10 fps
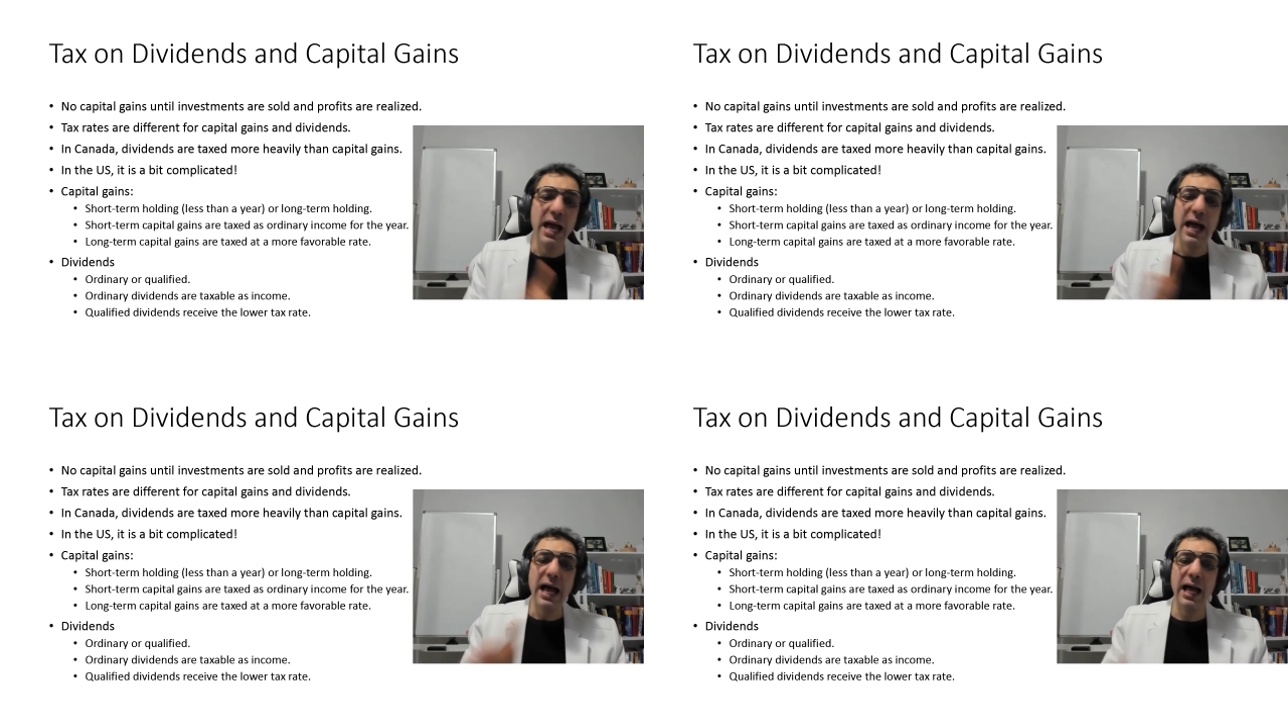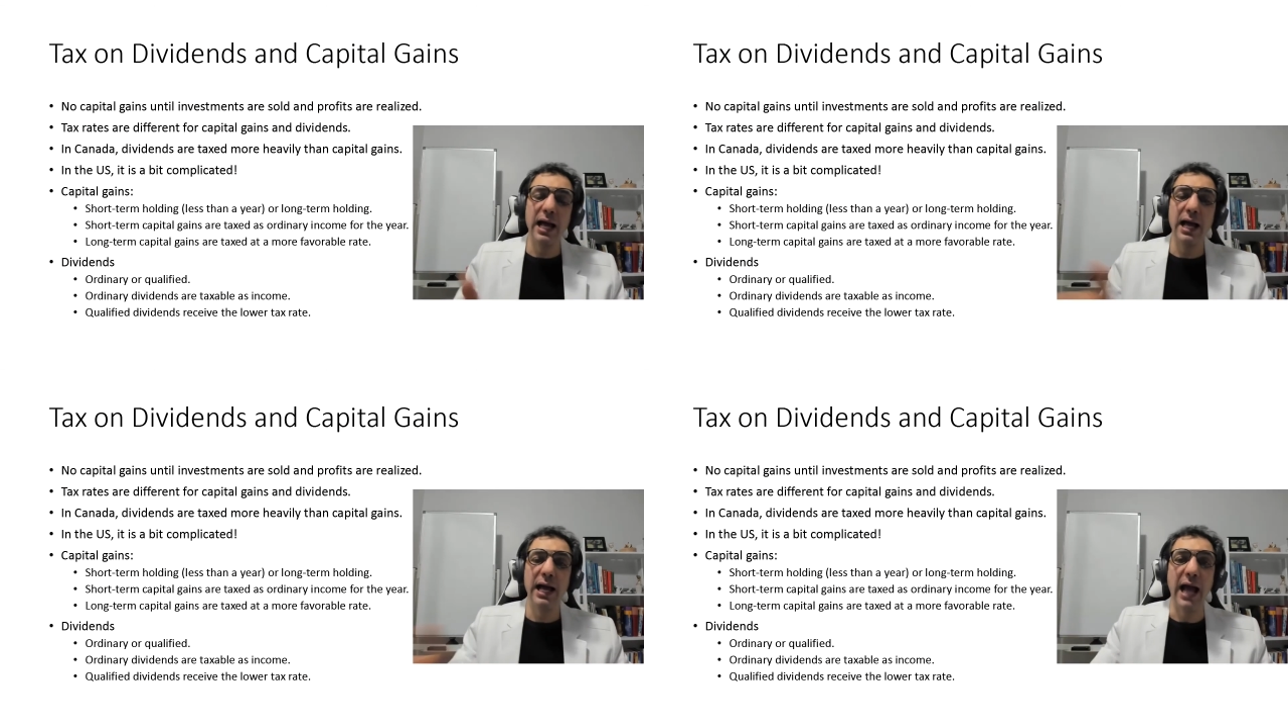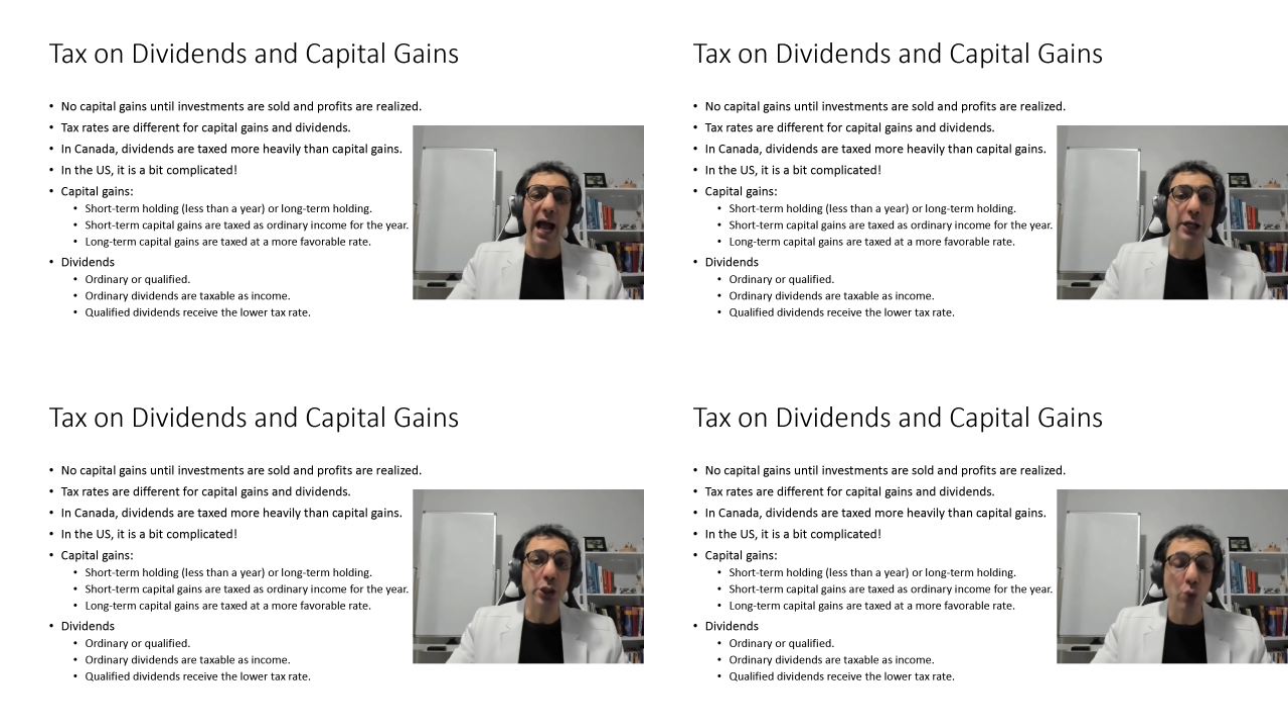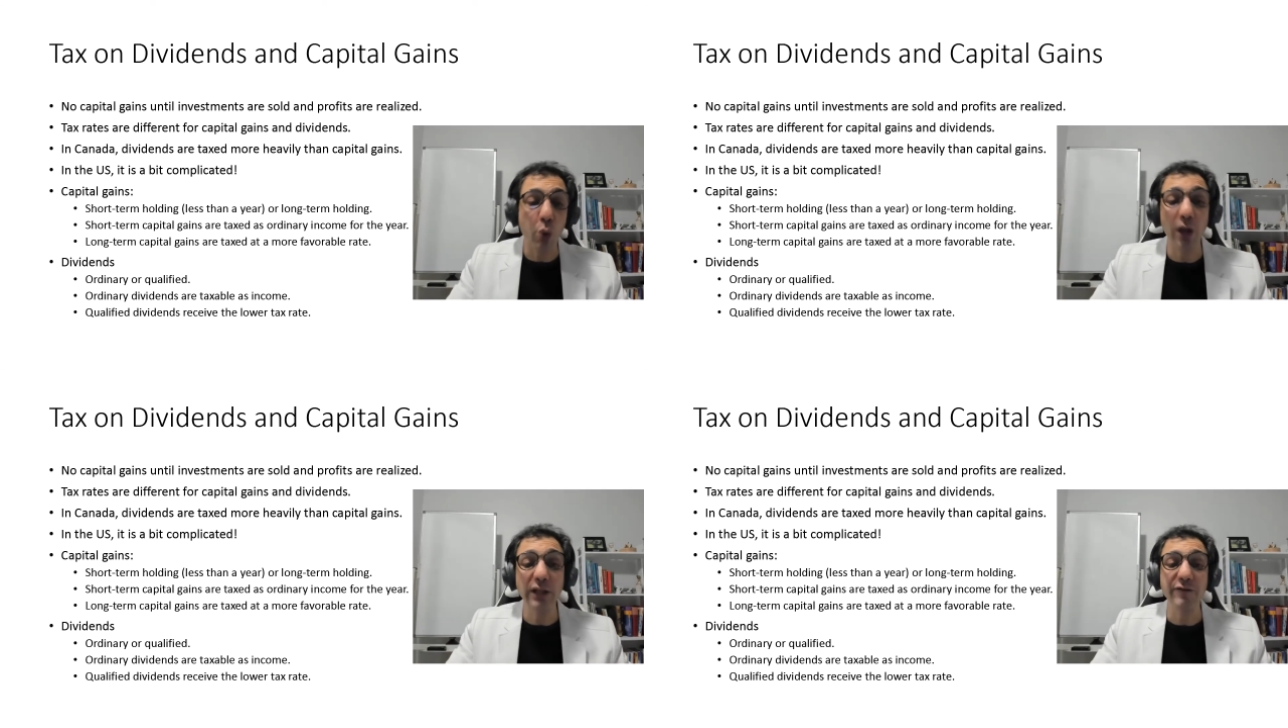and
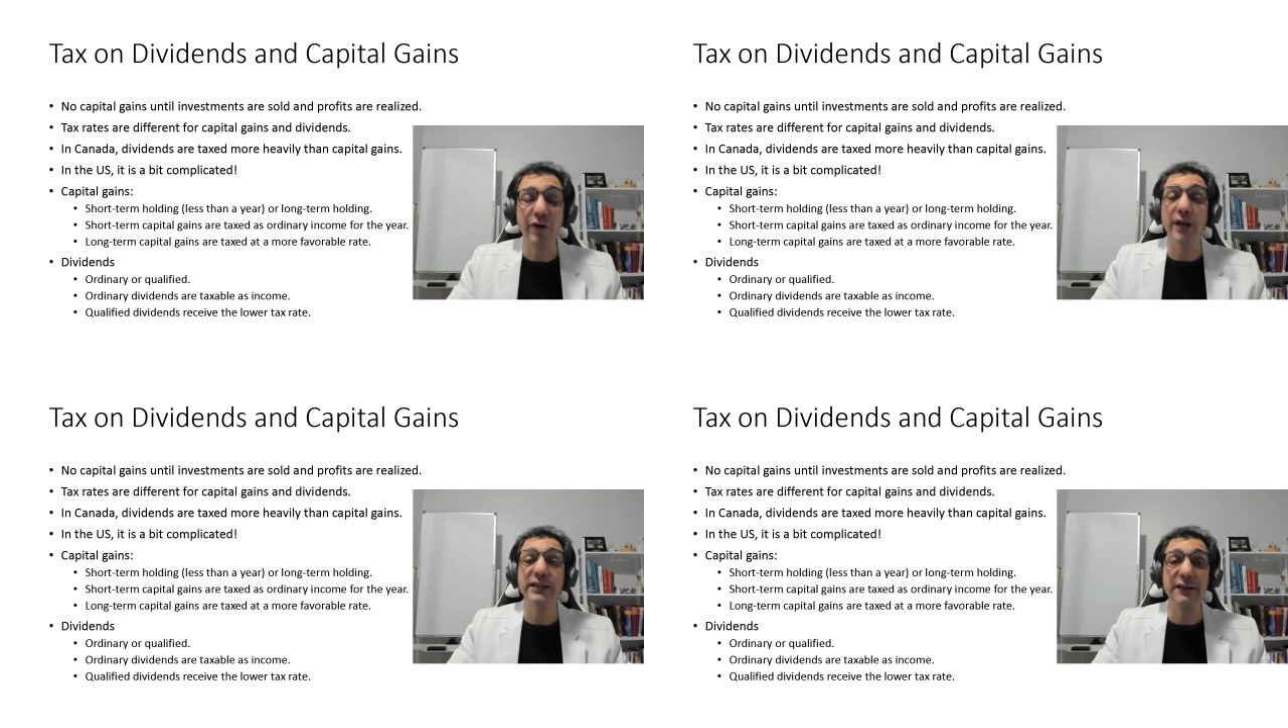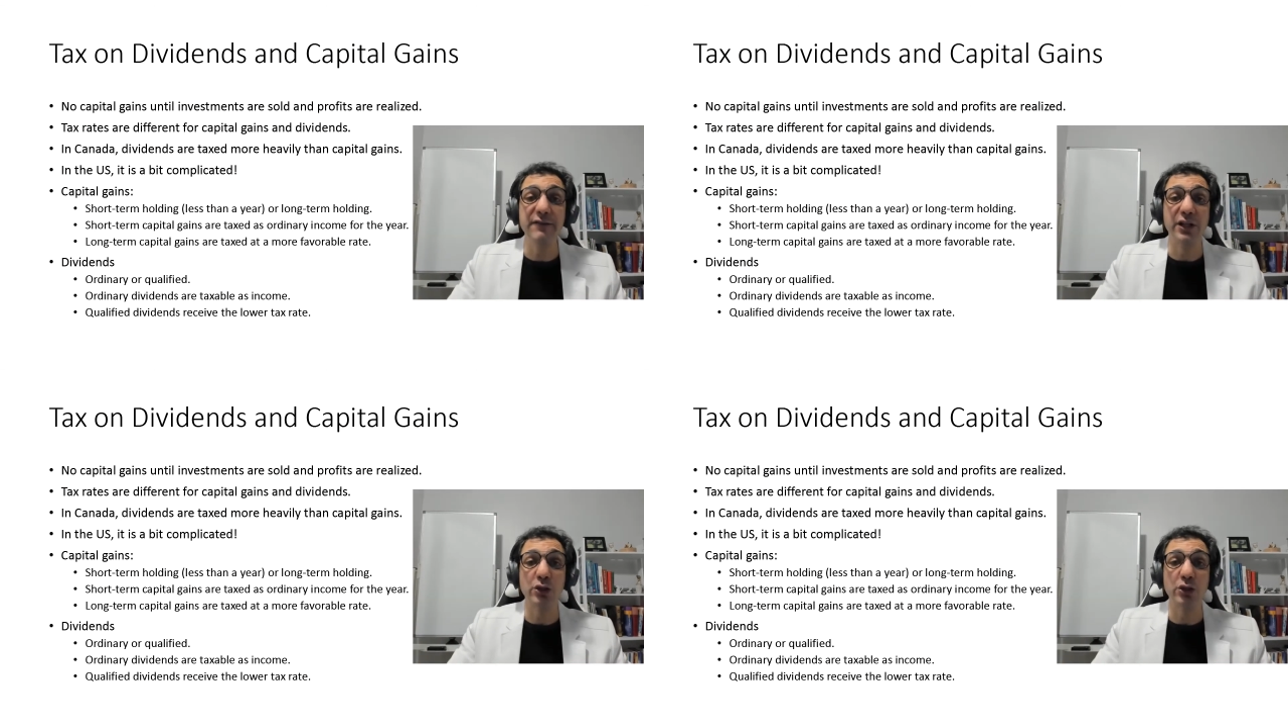qualified dividends. So